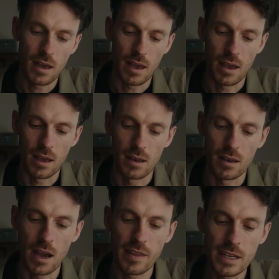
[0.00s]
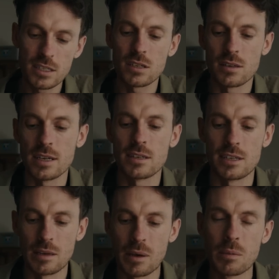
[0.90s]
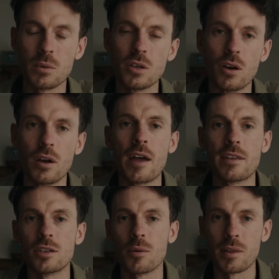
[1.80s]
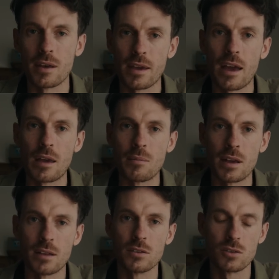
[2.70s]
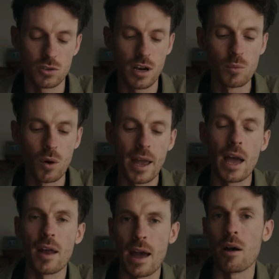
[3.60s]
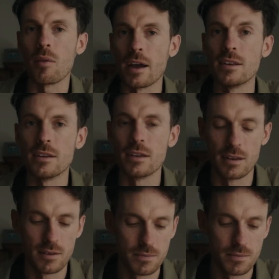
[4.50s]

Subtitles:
And I think it's just nice to see people, at the top of their game and try and work out how they did it.